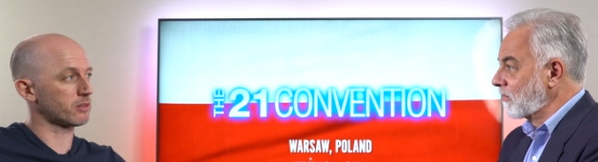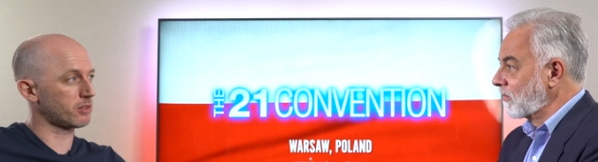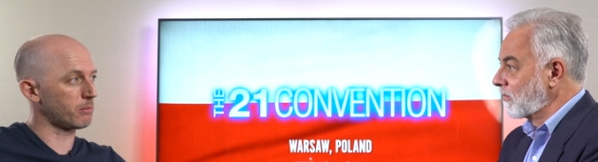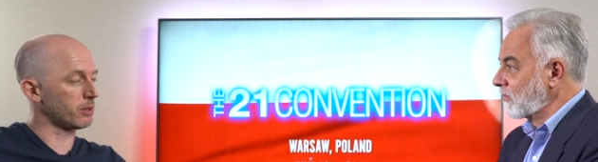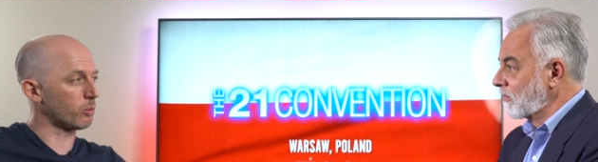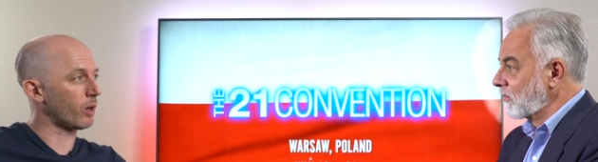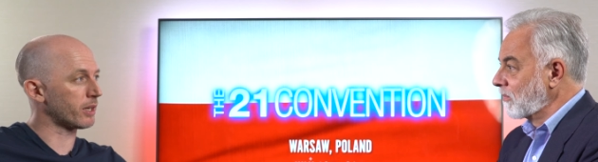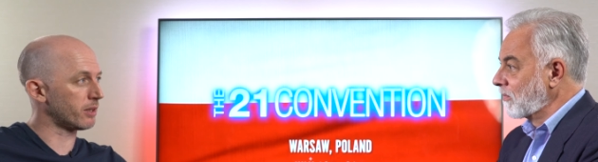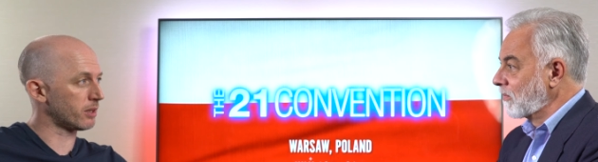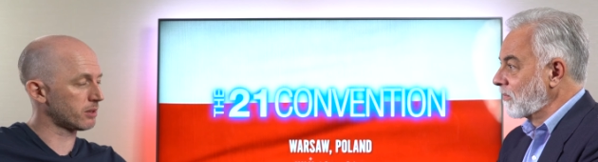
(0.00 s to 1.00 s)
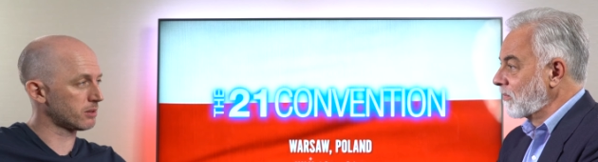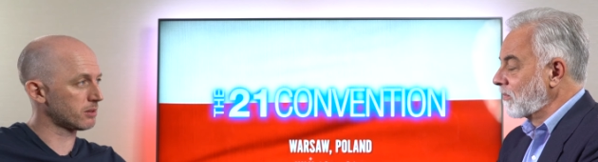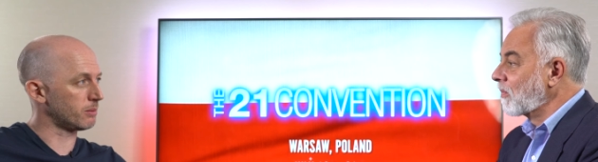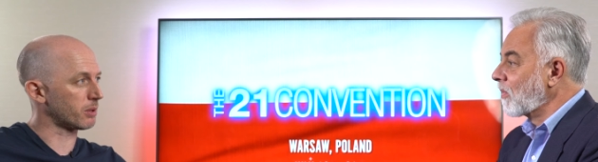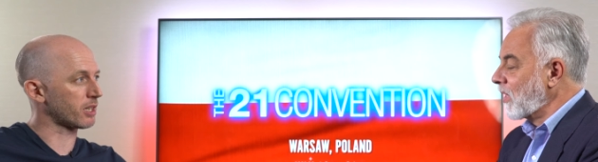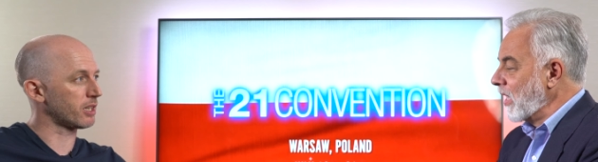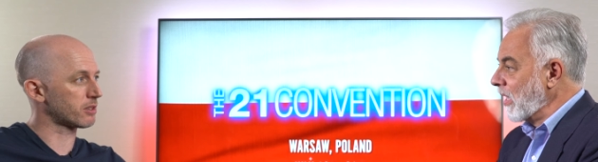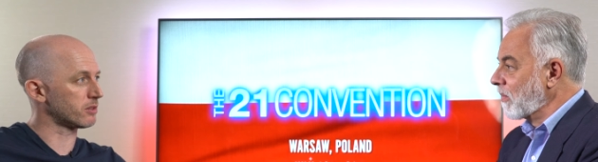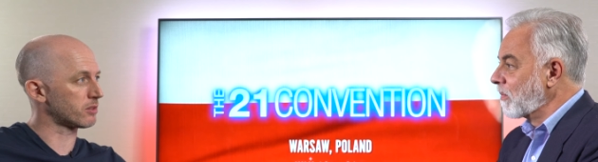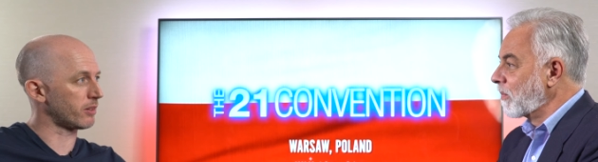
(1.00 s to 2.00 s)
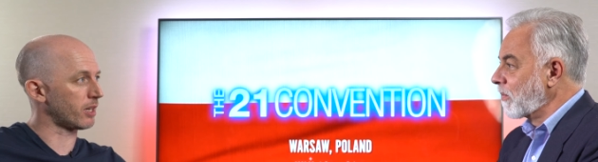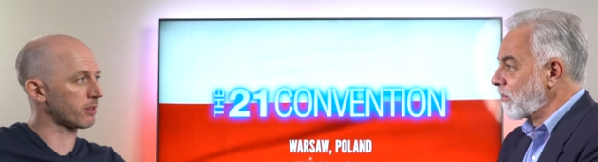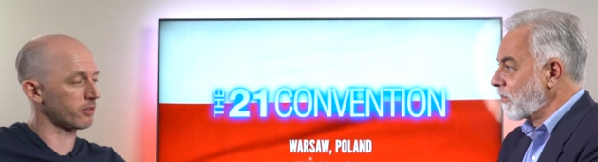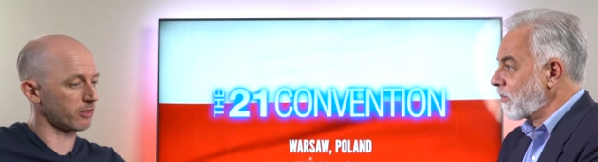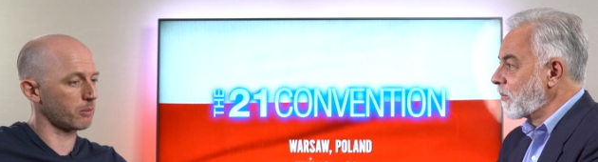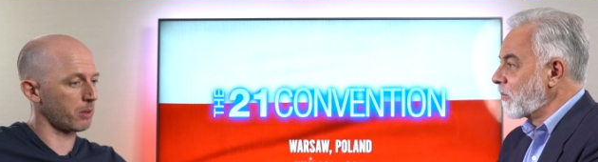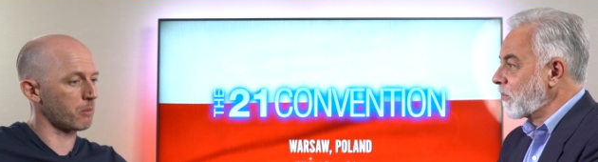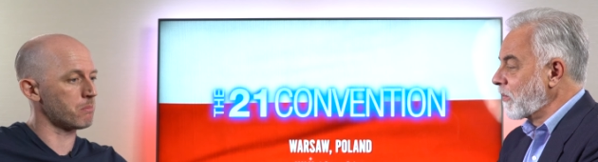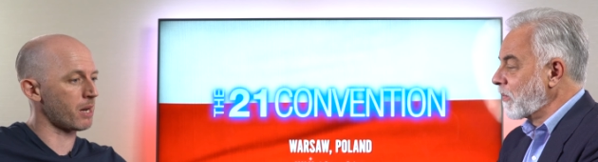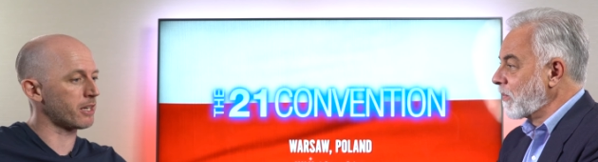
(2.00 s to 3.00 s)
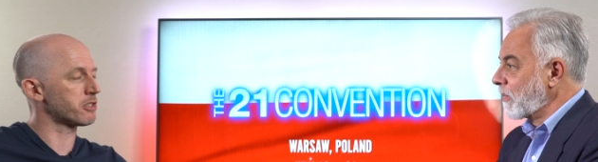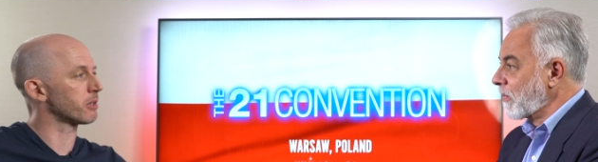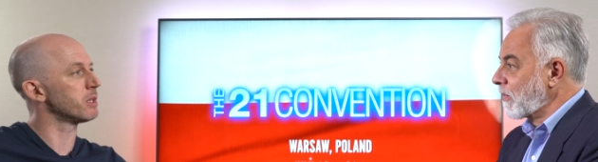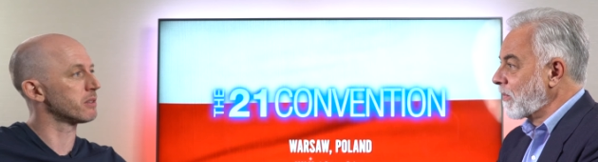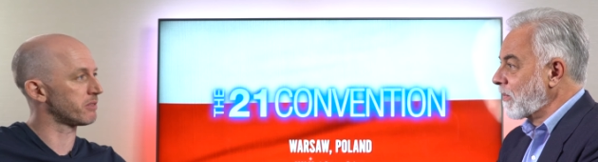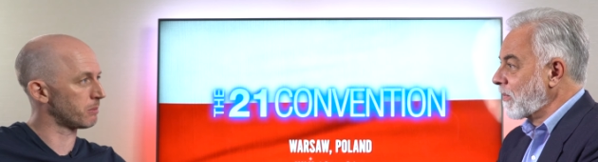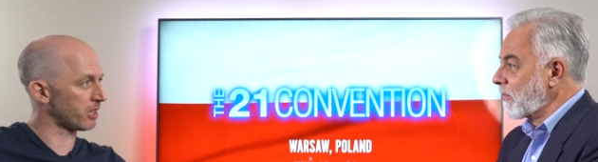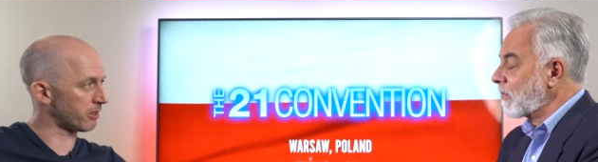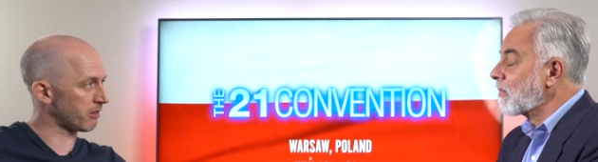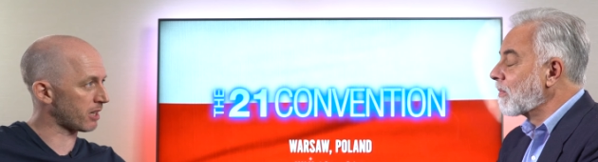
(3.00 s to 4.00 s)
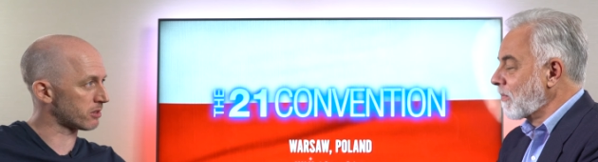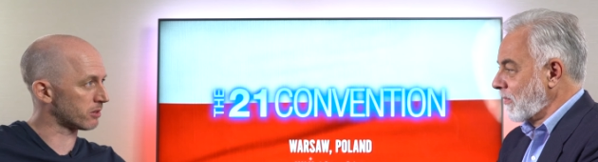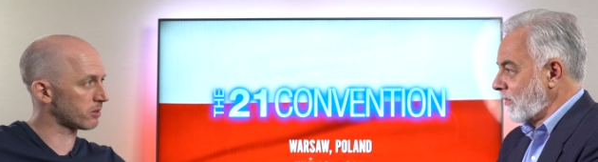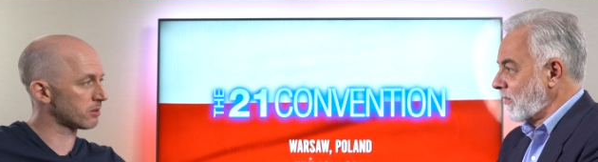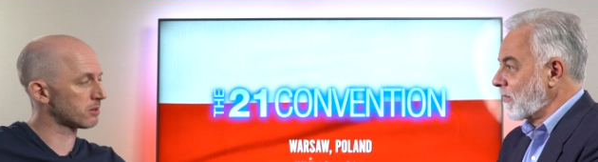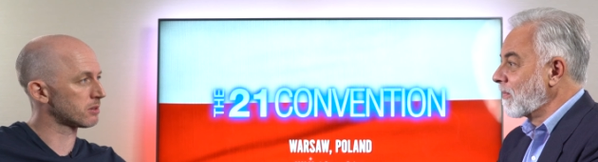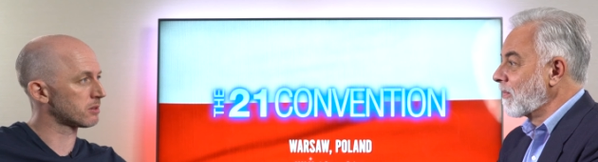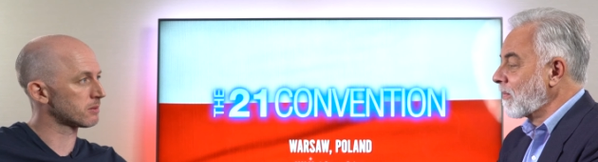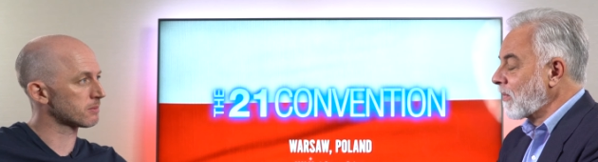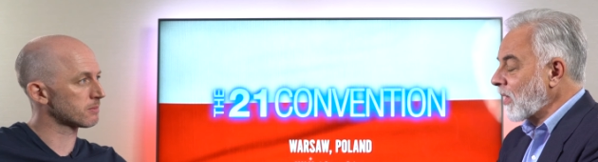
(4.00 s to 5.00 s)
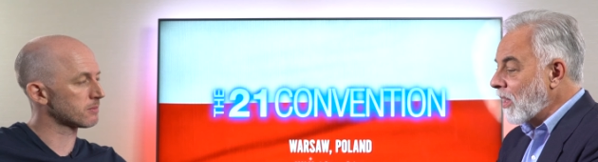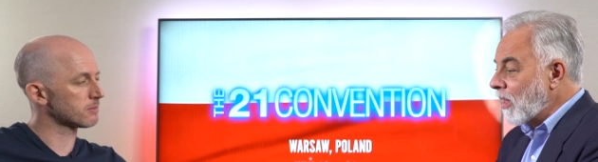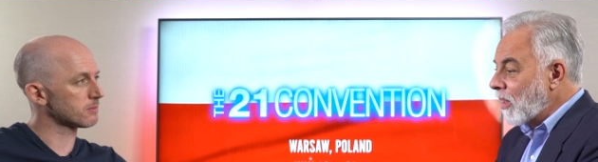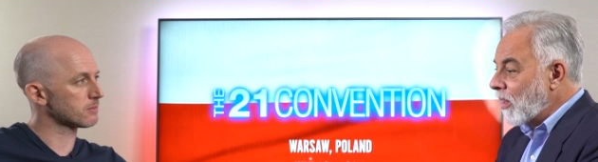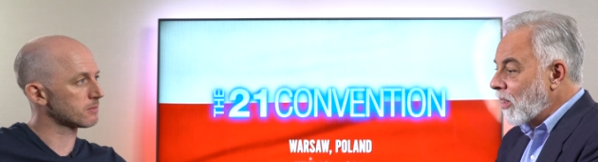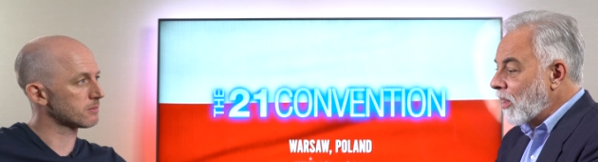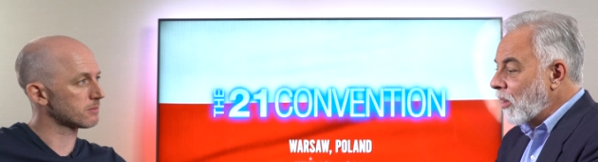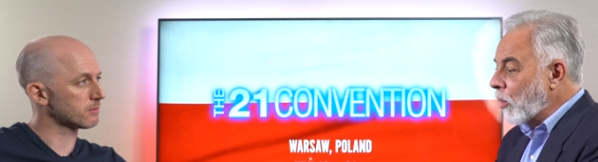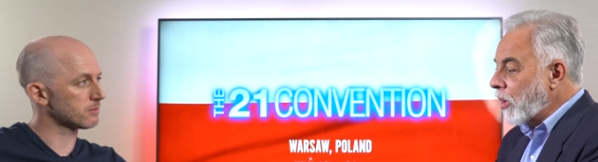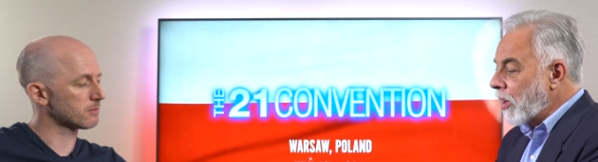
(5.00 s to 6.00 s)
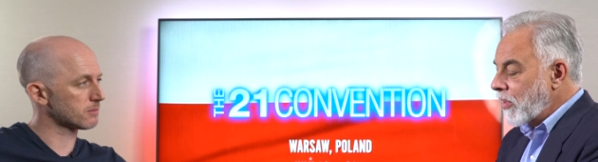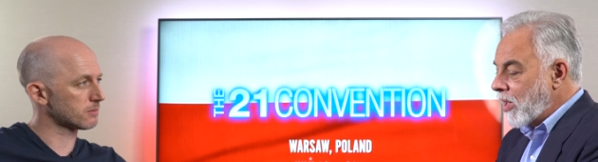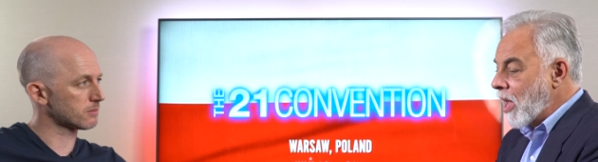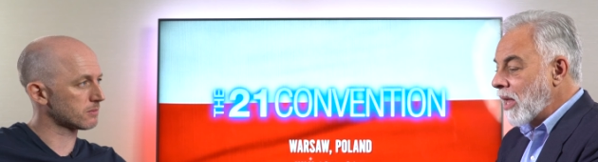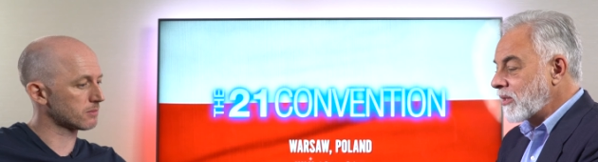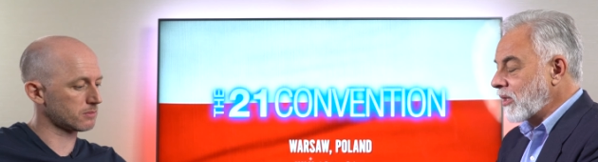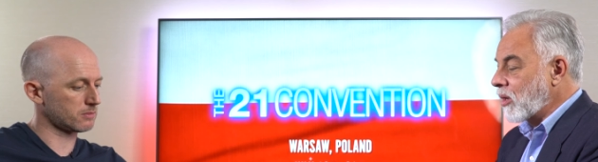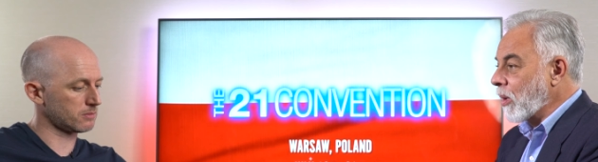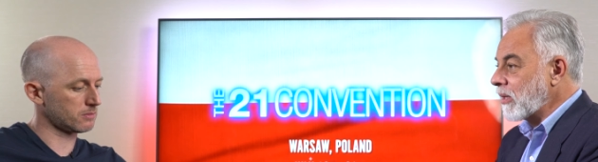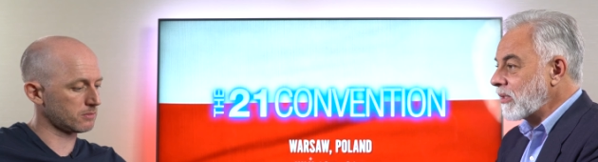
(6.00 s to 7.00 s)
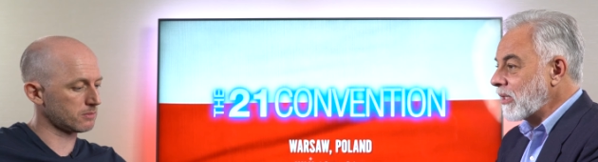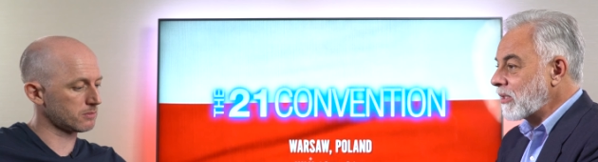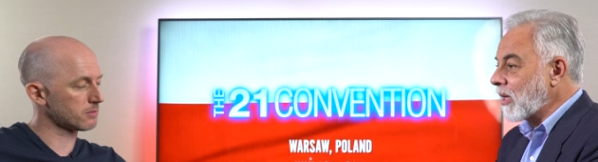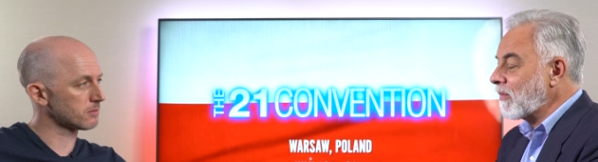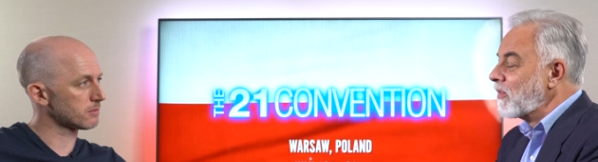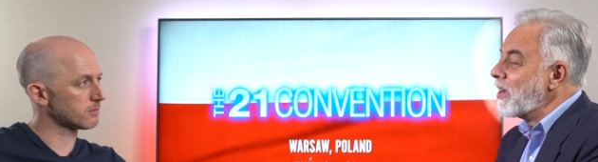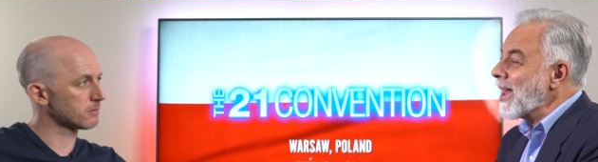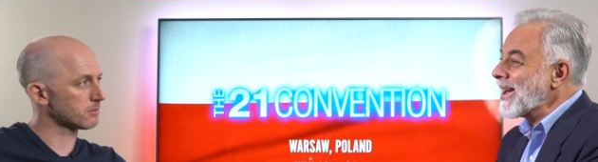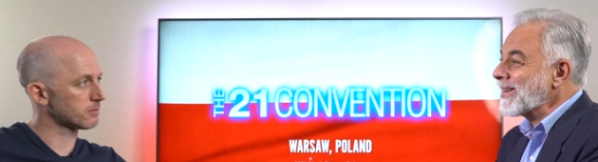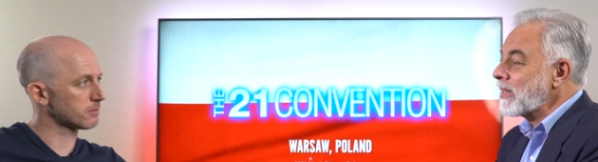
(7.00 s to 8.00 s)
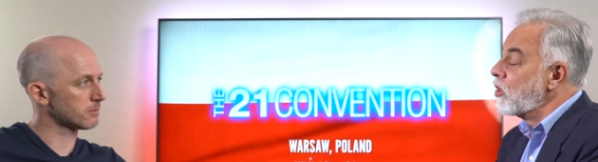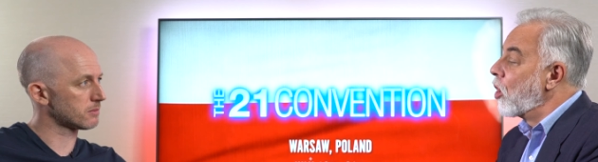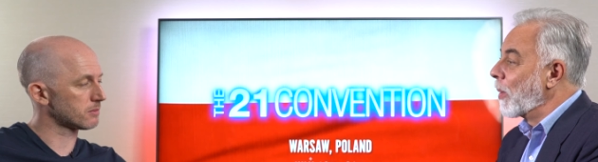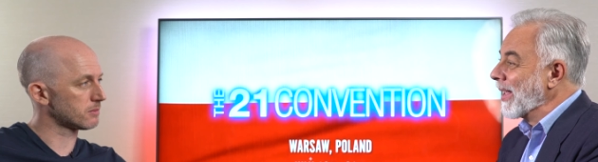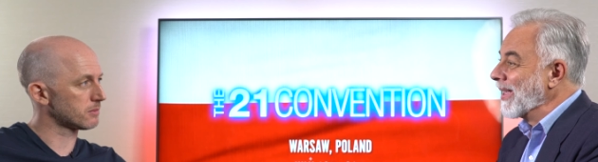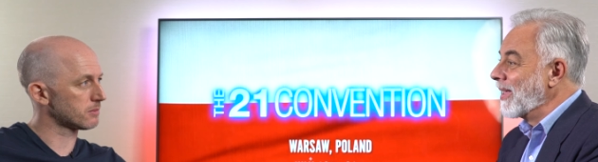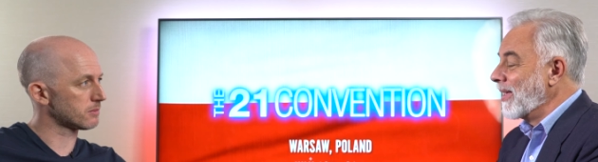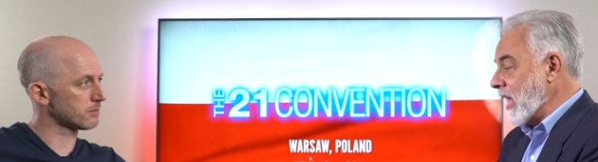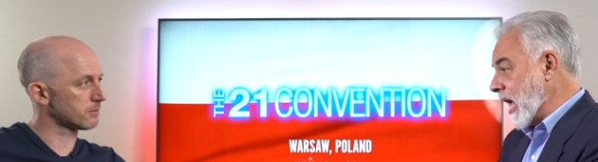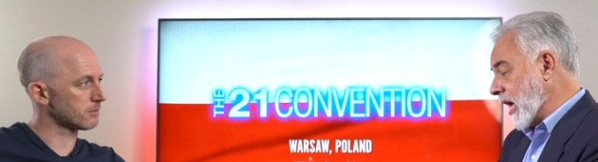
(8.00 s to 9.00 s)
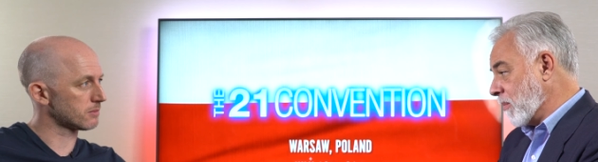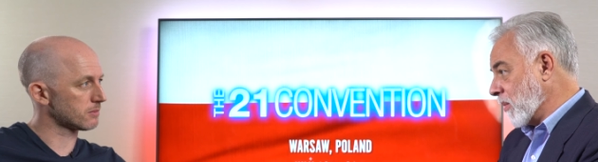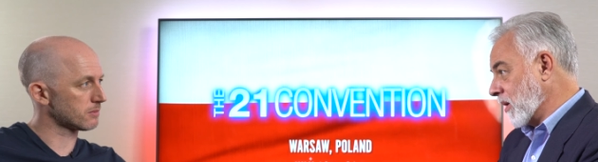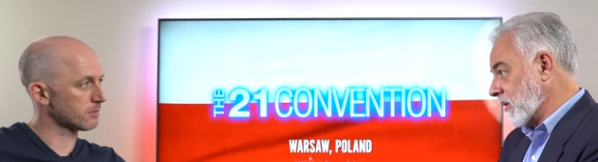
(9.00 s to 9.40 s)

Speaker 1: considerably wider implications yeah. than that because it's about managing male female interactions.
Speaker 2: What are the consequences of not knowing game?